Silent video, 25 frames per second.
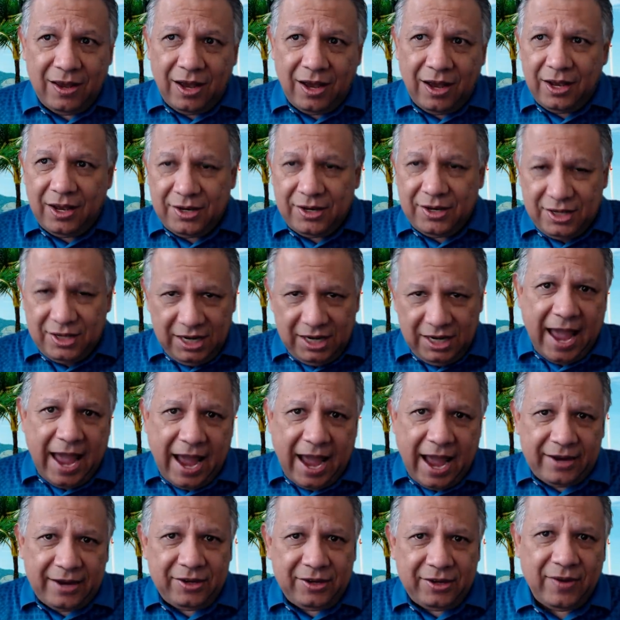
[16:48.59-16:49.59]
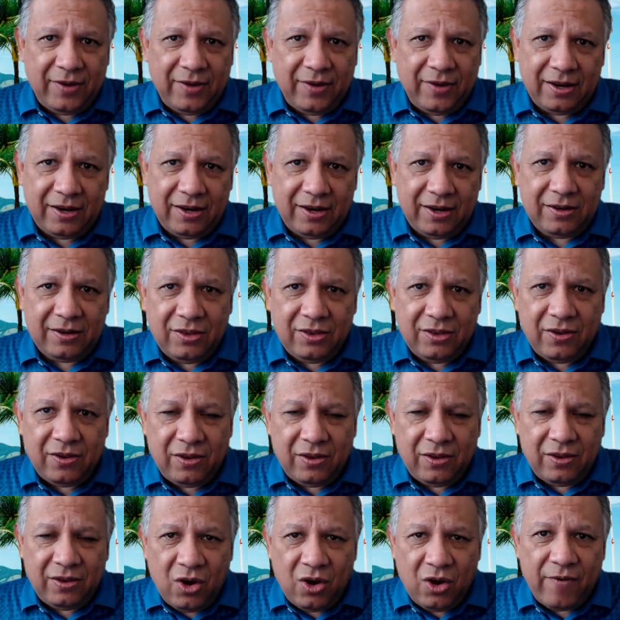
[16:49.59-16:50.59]
Uh, deactivated,
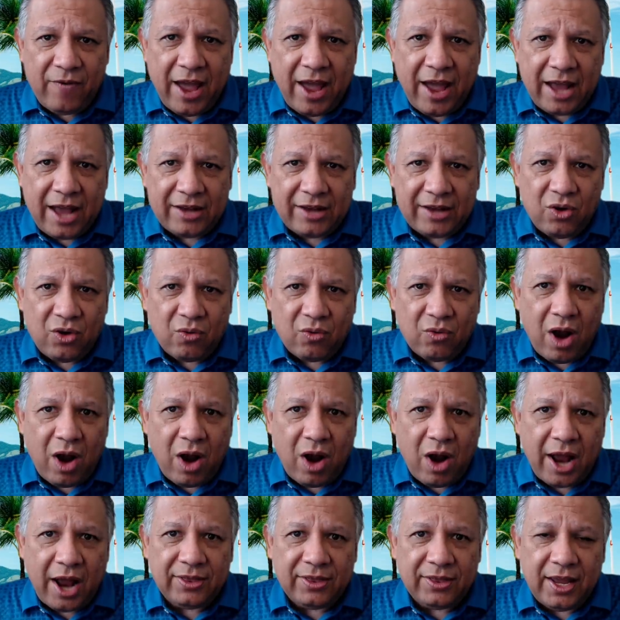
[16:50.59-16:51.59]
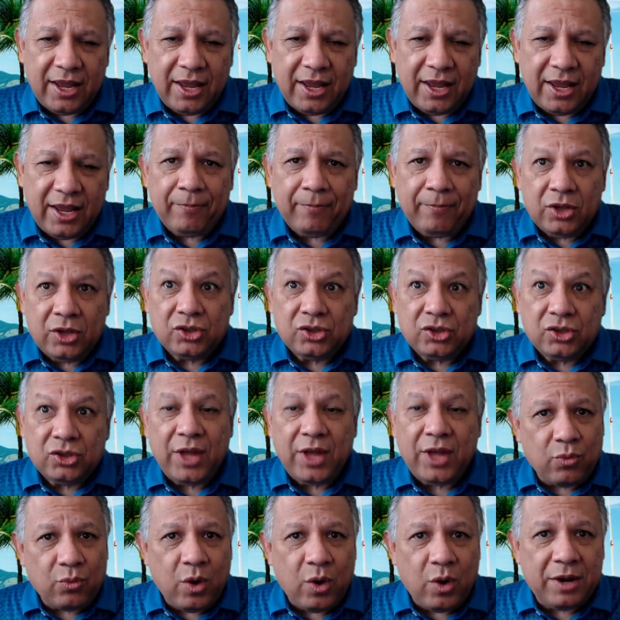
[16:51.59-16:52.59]
the no vax, no ride thing.
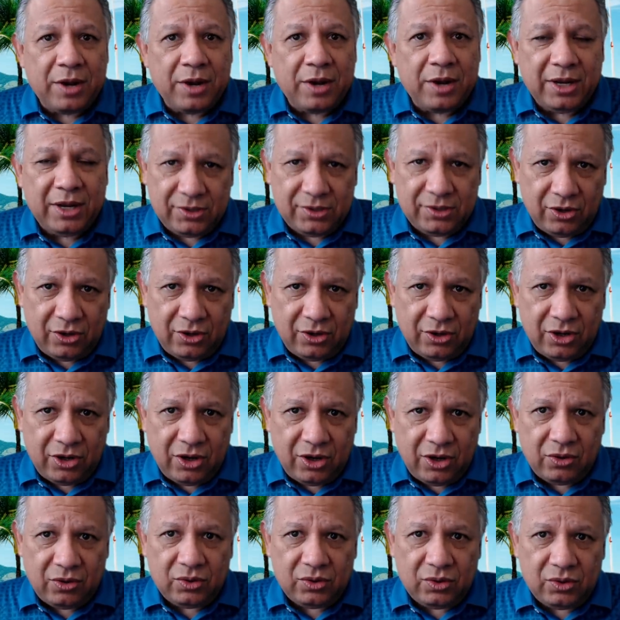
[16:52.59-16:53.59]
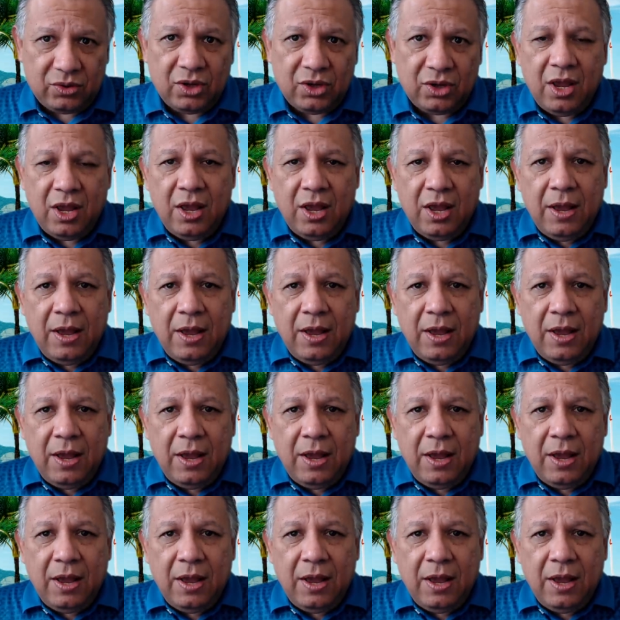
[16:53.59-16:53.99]
So that's one piece of good news.